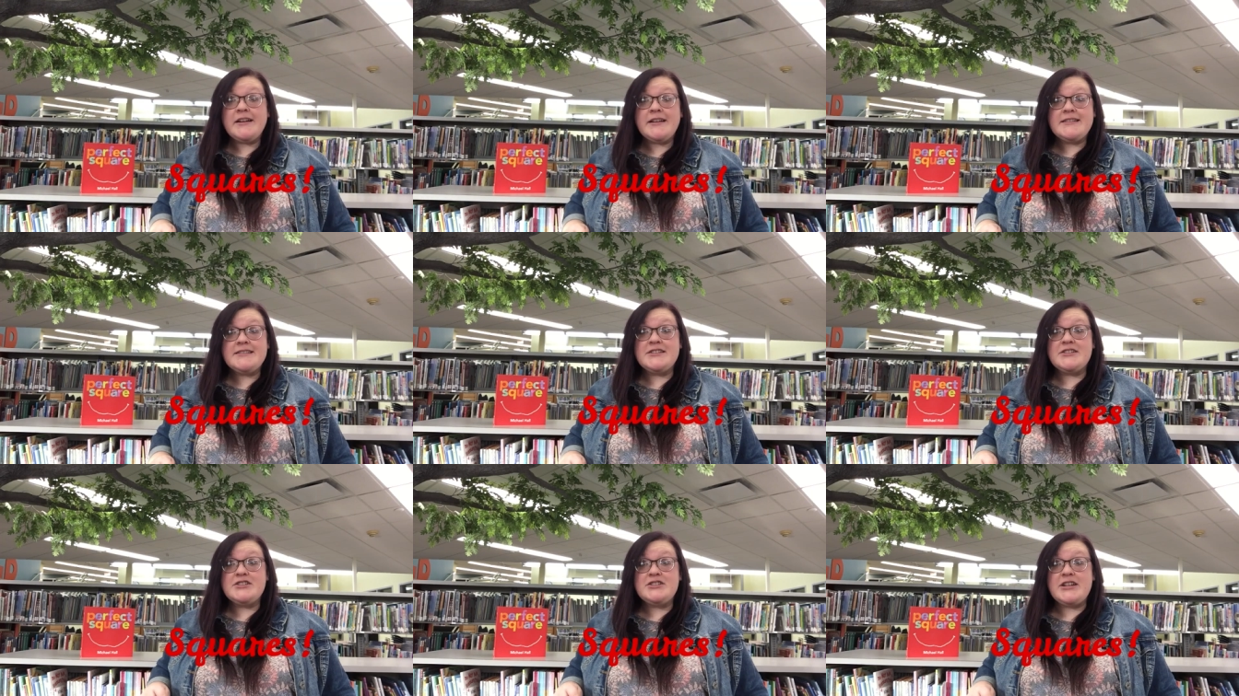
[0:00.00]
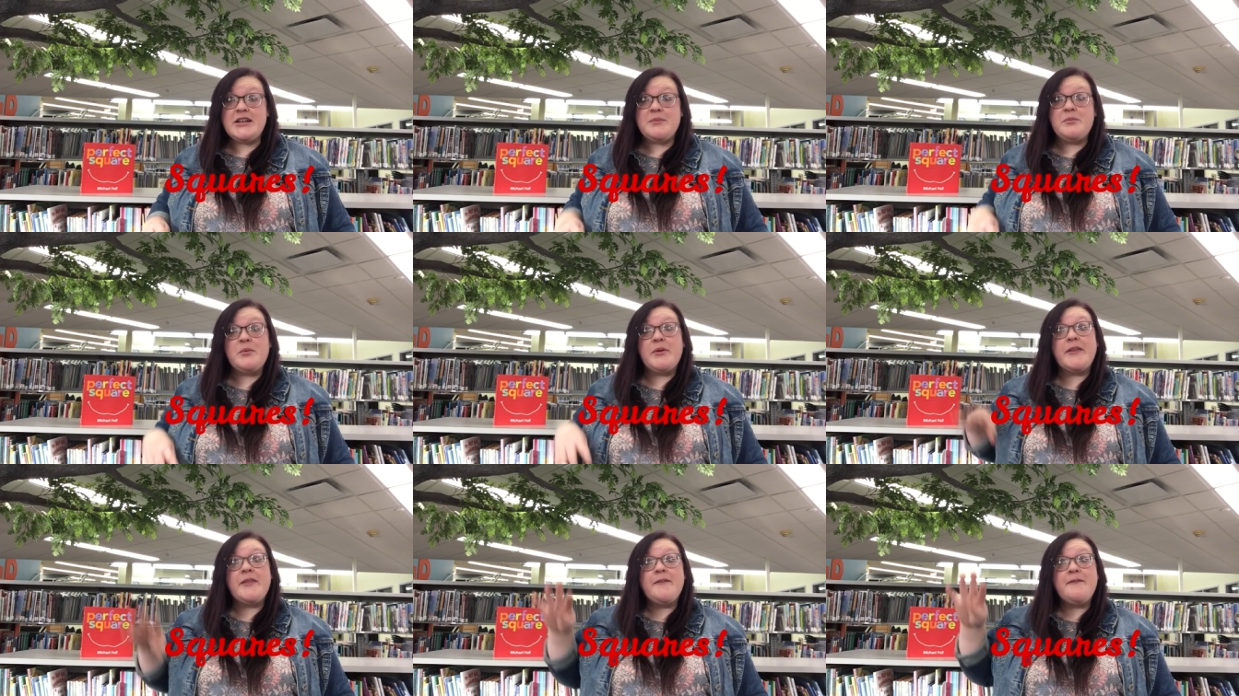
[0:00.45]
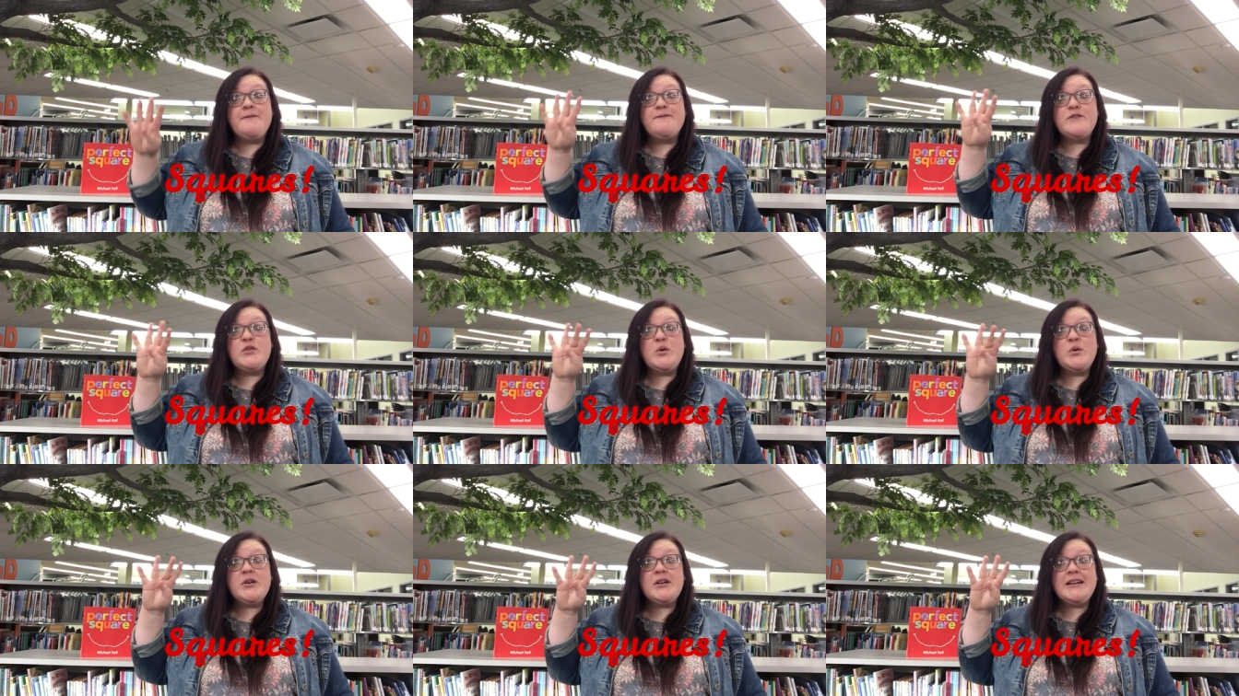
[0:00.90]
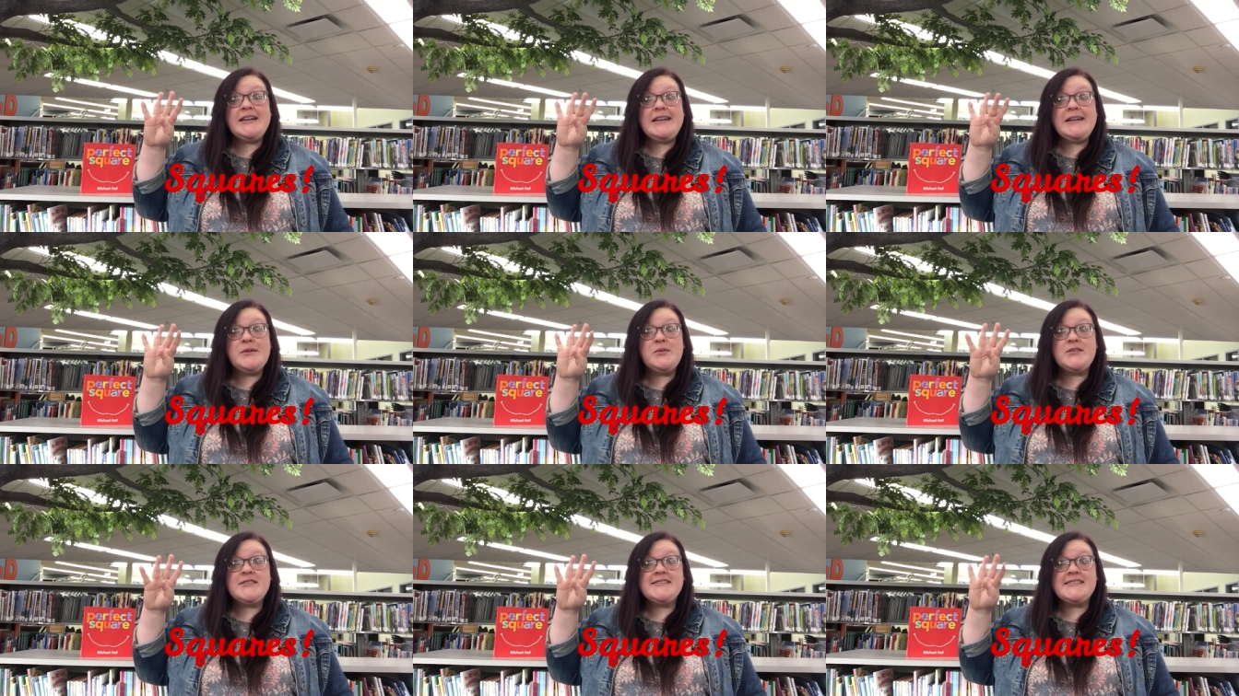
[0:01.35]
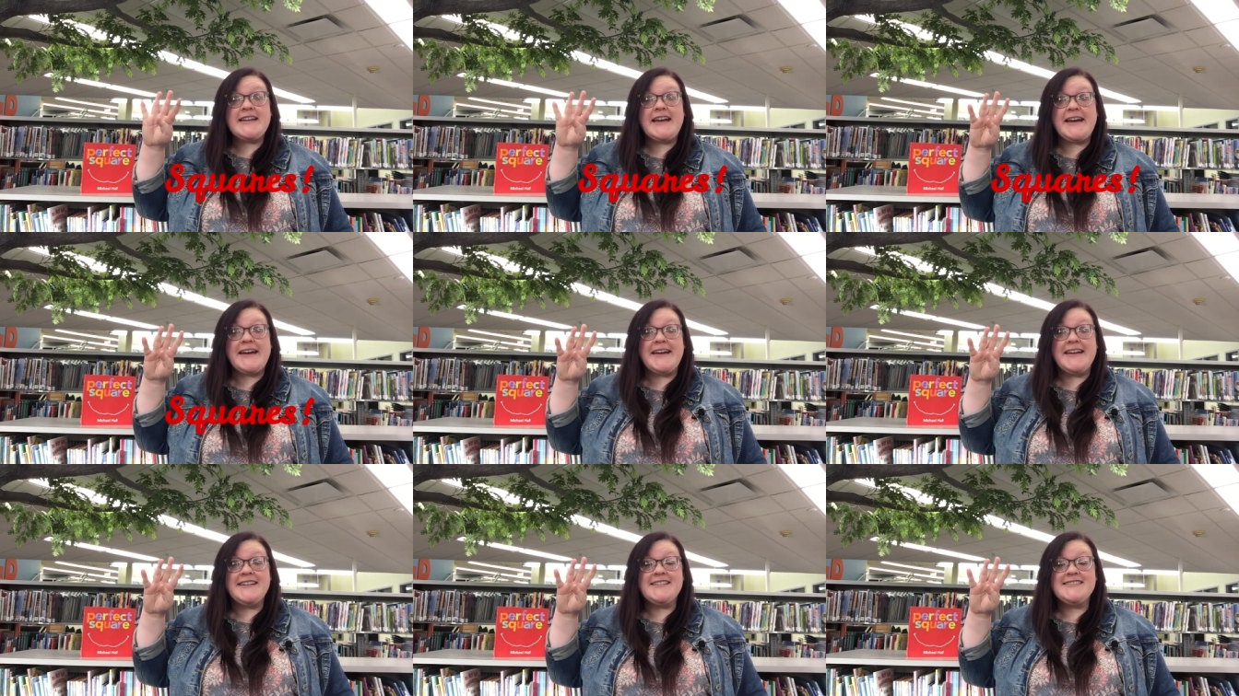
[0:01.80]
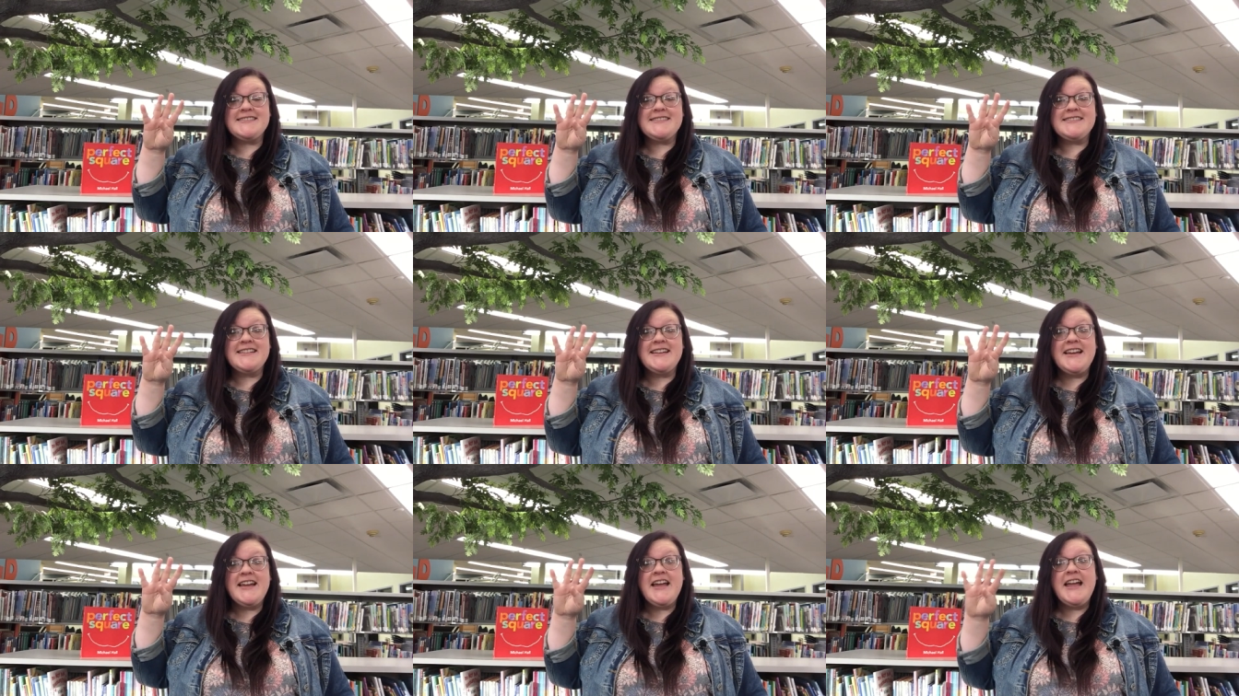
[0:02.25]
is a shape with four equal sides